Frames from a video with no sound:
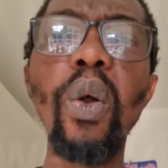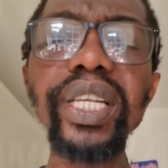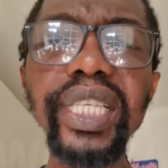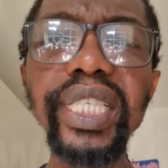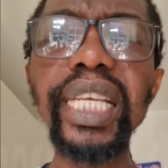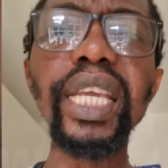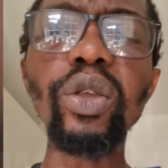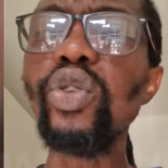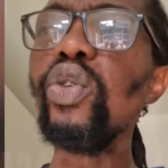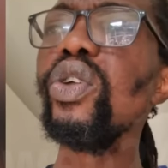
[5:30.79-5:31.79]

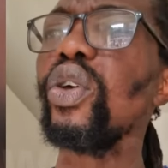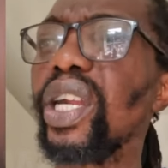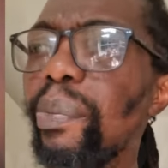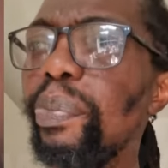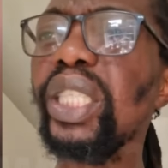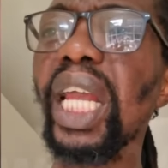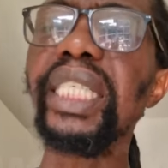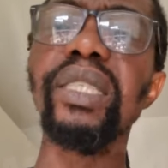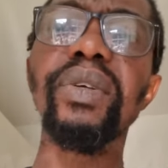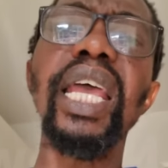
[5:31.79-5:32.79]
sinking you, your
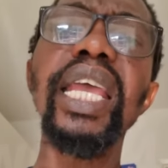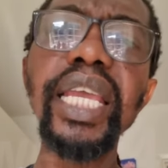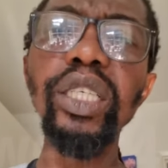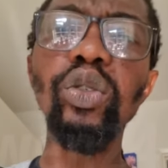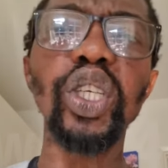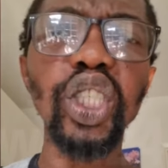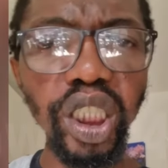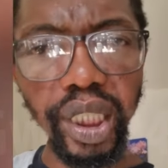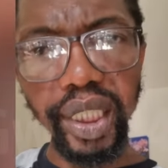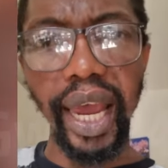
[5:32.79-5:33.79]
reputation, into a
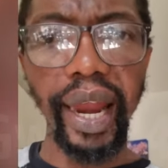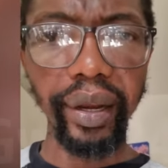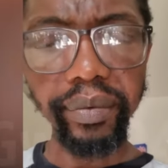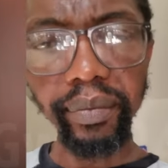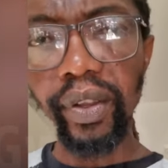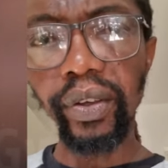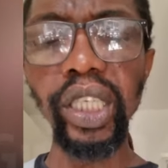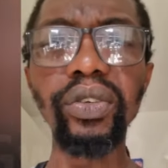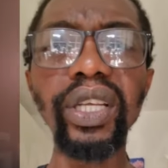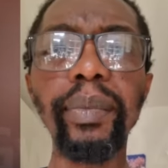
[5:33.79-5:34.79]
shit can.
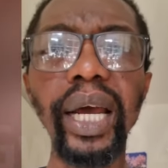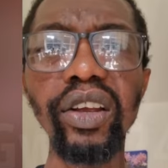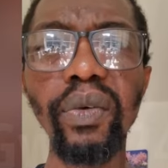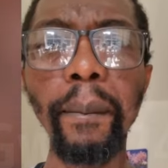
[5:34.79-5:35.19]
They are not